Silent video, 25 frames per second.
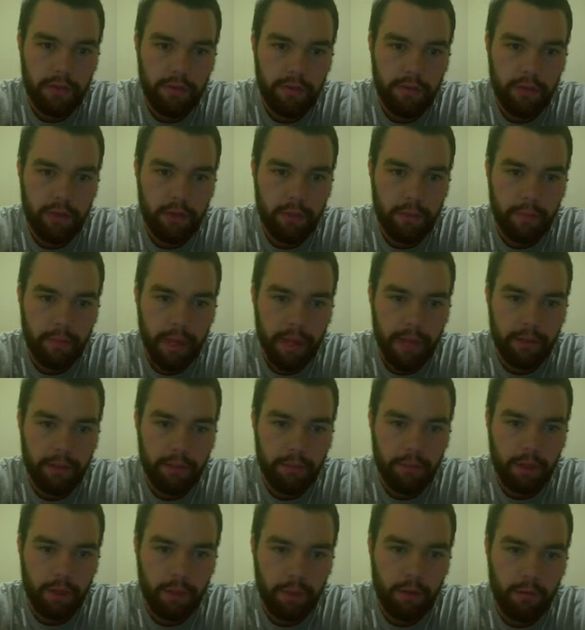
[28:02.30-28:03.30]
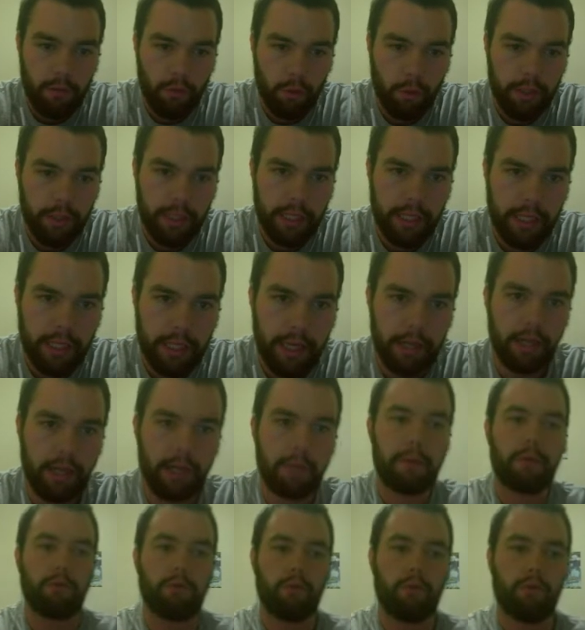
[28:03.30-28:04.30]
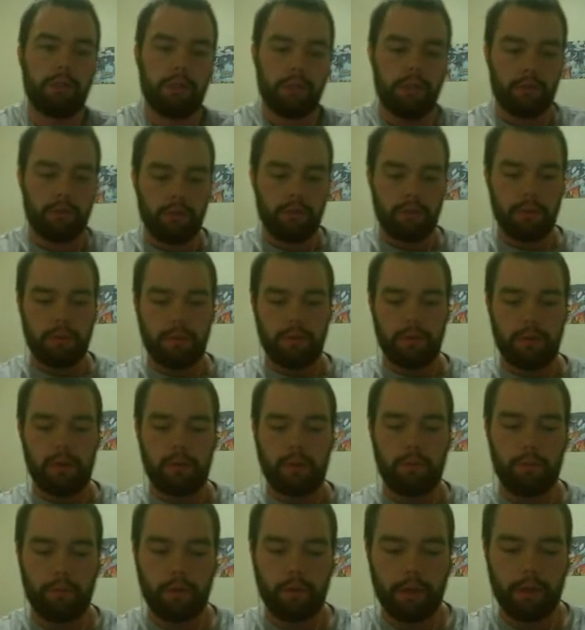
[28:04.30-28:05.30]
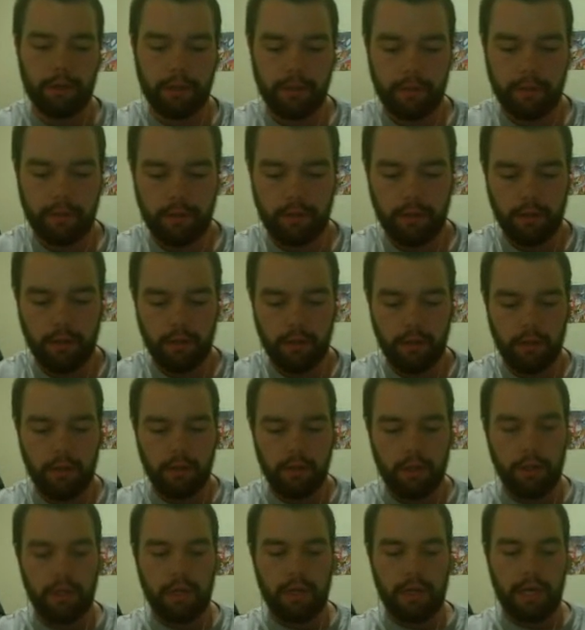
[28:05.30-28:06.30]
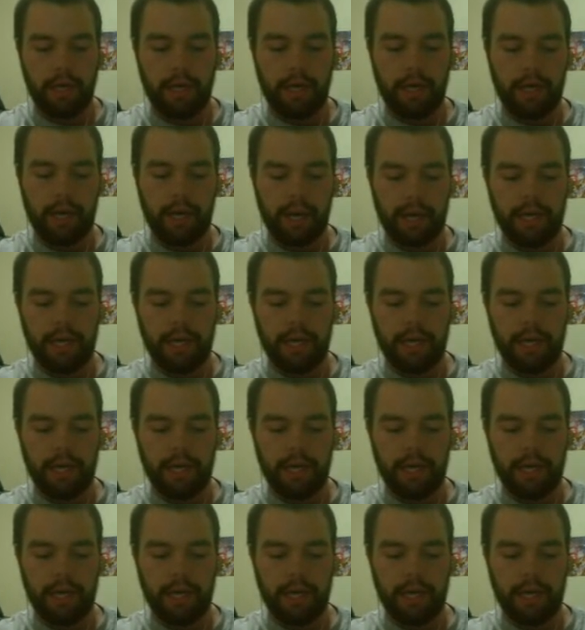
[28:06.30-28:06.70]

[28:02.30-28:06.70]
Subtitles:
in the back, and probably Aurorus again. I mean, Aurorus has really been putting in work, and I